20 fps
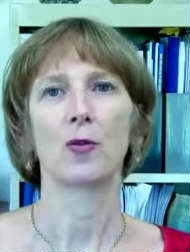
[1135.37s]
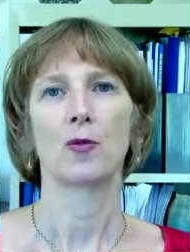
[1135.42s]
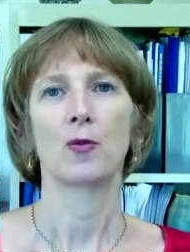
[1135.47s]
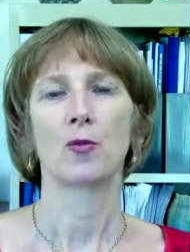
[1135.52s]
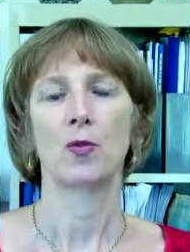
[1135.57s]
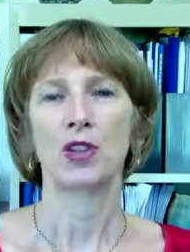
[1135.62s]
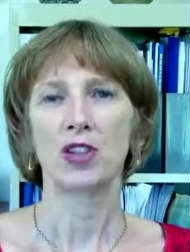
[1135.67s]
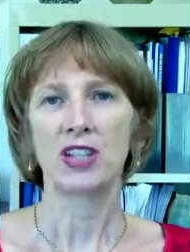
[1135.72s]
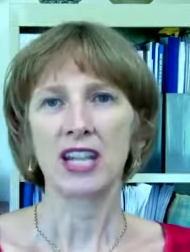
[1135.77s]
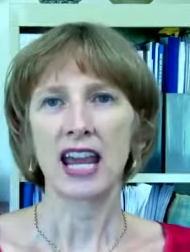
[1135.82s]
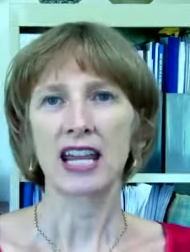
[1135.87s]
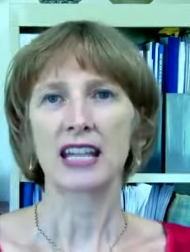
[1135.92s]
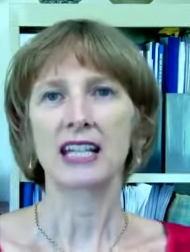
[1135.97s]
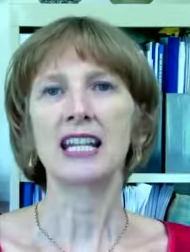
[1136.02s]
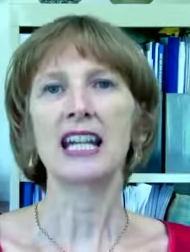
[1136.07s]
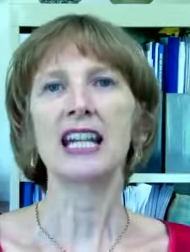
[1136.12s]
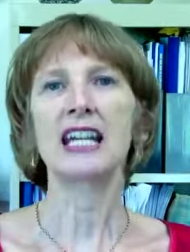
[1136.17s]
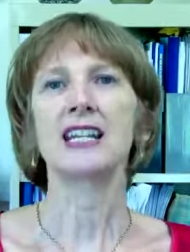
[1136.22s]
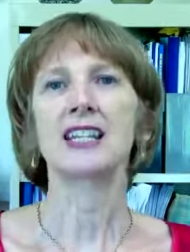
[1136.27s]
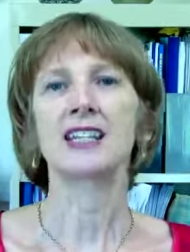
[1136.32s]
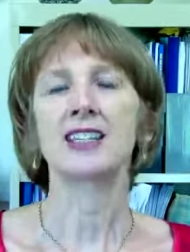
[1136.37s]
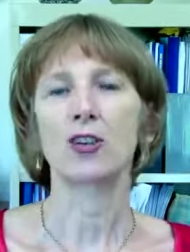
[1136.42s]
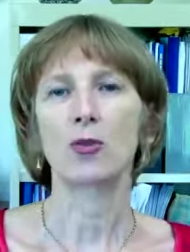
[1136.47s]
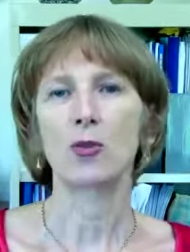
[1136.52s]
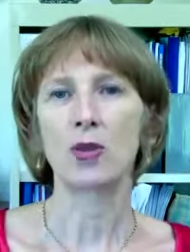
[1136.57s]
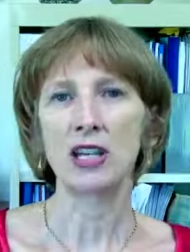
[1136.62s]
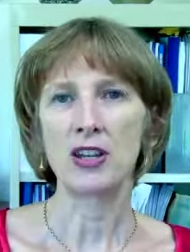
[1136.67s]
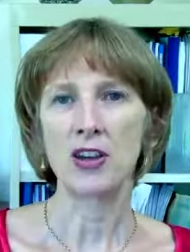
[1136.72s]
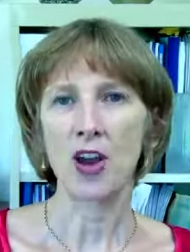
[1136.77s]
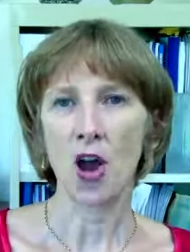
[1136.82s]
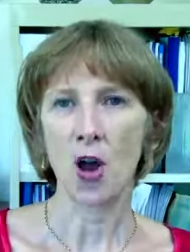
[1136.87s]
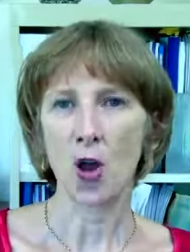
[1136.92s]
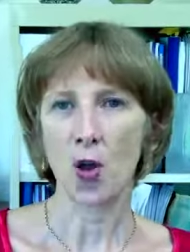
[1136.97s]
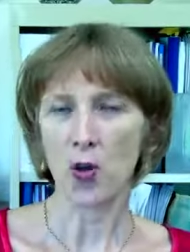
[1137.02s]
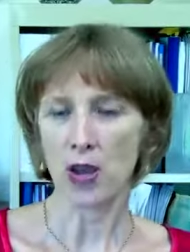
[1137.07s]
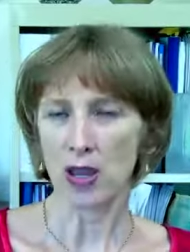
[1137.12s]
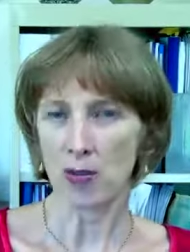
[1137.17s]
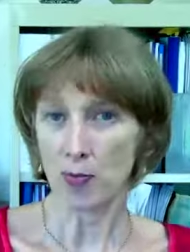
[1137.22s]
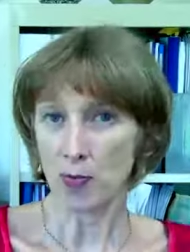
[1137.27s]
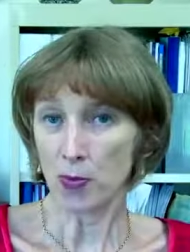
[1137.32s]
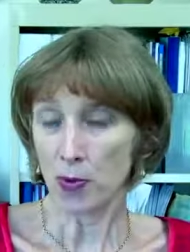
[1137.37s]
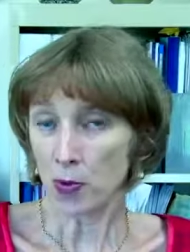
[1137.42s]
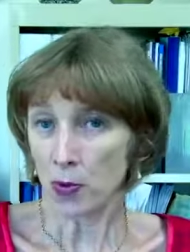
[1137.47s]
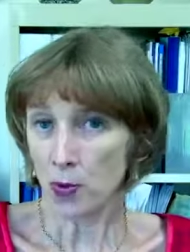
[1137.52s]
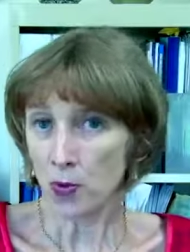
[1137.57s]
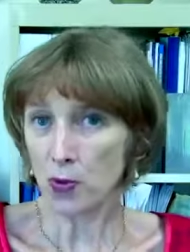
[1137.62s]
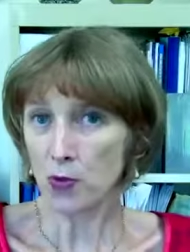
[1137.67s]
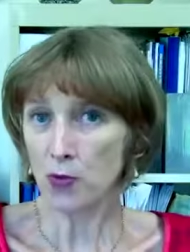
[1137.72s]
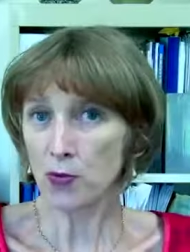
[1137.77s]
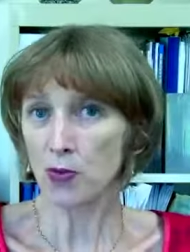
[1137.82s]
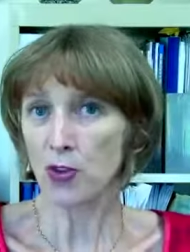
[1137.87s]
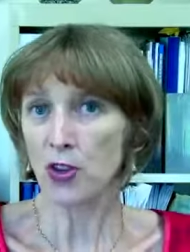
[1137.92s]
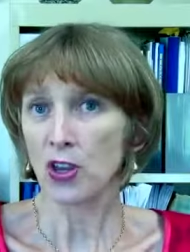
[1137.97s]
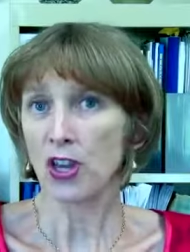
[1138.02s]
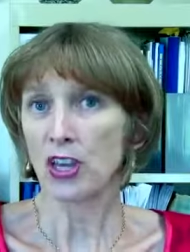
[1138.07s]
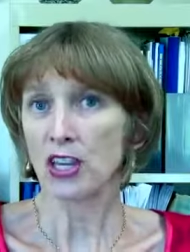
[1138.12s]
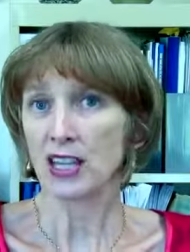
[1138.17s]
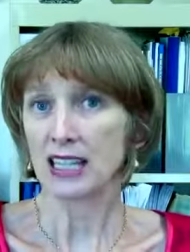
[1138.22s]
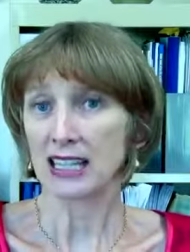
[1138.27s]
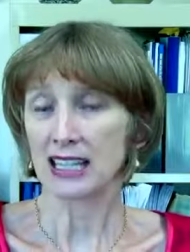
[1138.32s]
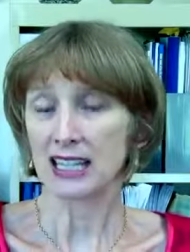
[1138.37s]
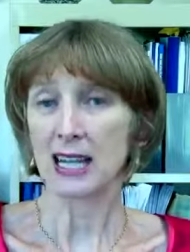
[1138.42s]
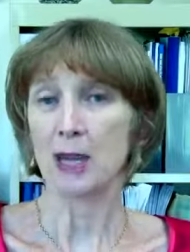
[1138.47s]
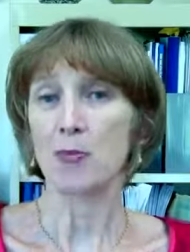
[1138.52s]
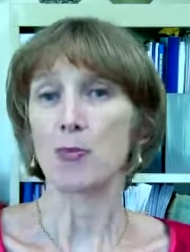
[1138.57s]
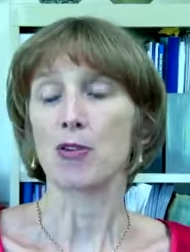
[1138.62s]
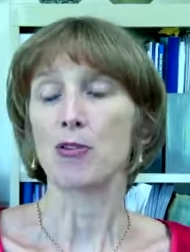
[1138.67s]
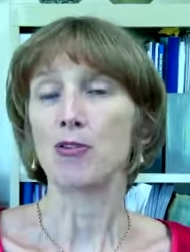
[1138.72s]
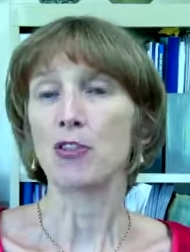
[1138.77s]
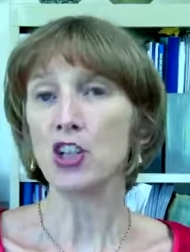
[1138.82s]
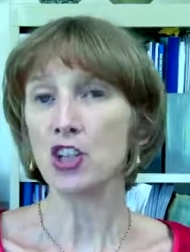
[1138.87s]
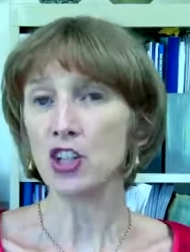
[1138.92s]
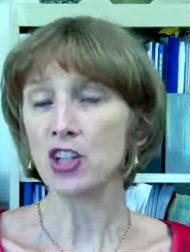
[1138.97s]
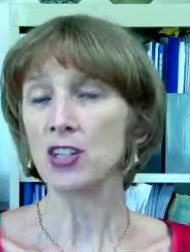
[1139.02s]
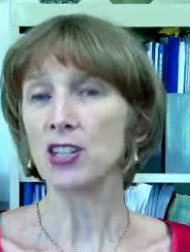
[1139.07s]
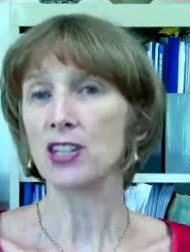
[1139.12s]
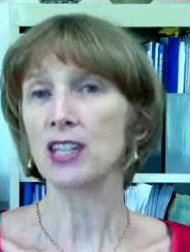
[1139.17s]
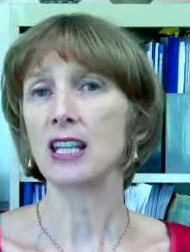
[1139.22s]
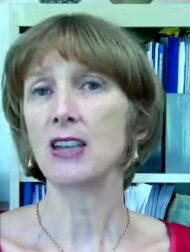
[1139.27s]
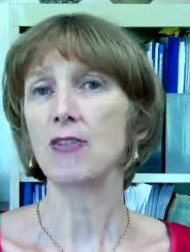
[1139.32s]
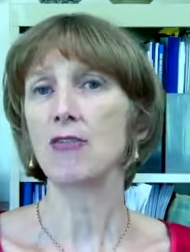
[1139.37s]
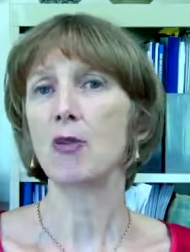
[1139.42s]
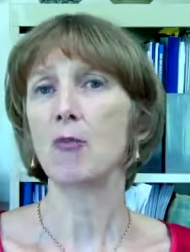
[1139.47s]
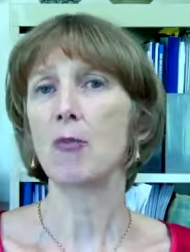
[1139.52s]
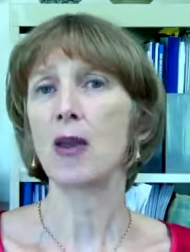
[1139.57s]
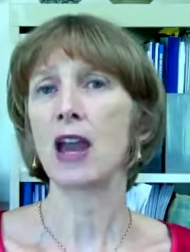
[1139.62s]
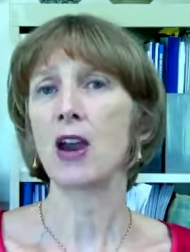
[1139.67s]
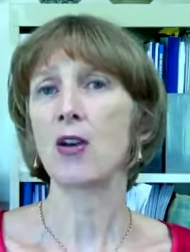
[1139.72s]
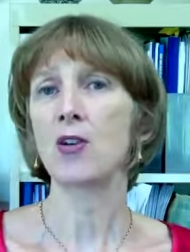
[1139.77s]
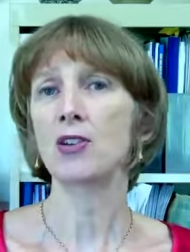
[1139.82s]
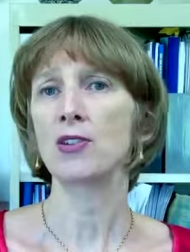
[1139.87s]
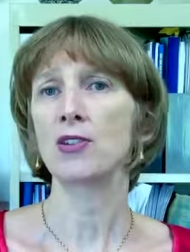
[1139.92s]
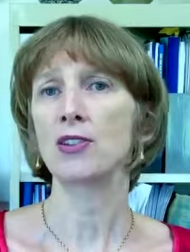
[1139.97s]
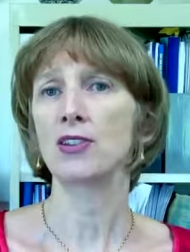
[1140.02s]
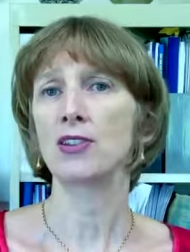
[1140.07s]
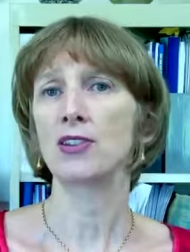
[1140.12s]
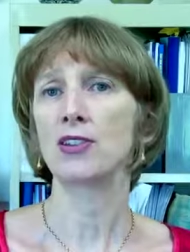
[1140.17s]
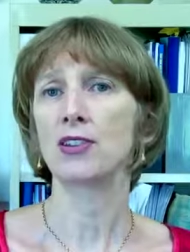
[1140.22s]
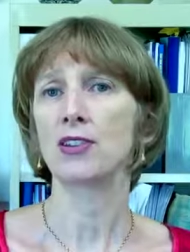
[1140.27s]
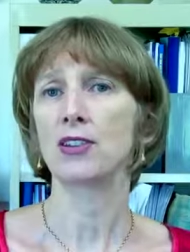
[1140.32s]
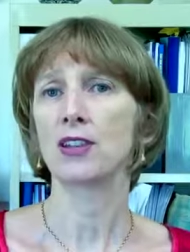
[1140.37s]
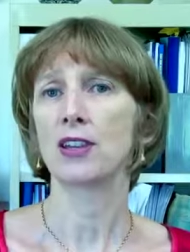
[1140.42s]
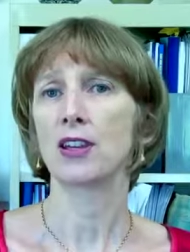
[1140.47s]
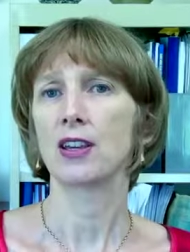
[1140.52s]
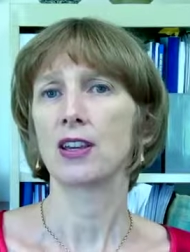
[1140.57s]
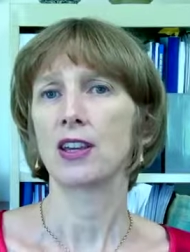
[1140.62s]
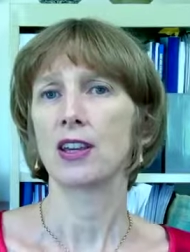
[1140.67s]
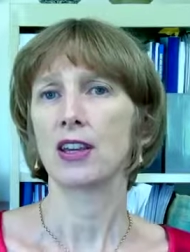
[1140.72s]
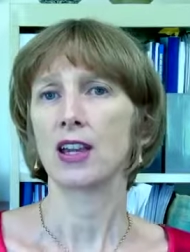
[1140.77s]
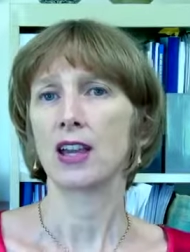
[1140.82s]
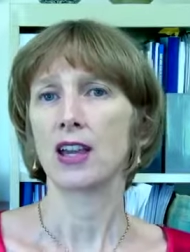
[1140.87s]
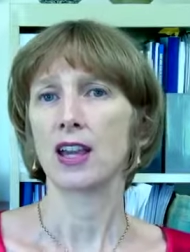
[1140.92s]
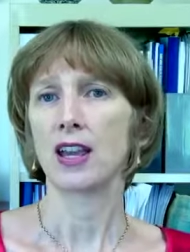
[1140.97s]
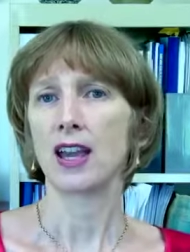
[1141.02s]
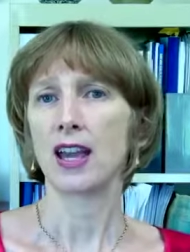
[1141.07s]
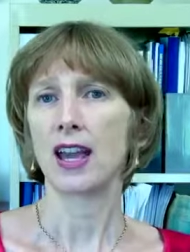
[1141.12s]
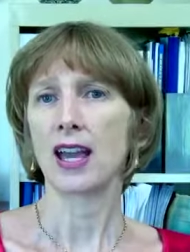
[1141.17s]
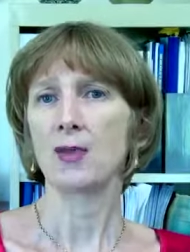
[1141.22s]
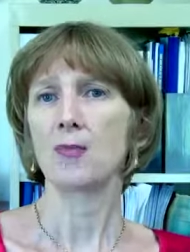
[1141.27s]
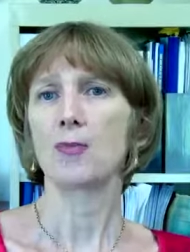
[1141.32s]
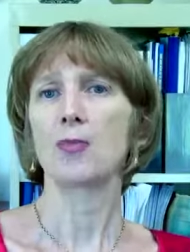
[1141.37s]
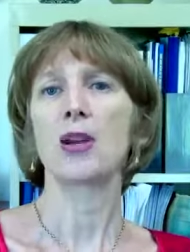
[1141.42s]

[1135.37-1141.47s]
with techniques that we know improve sleep efficiency for parents and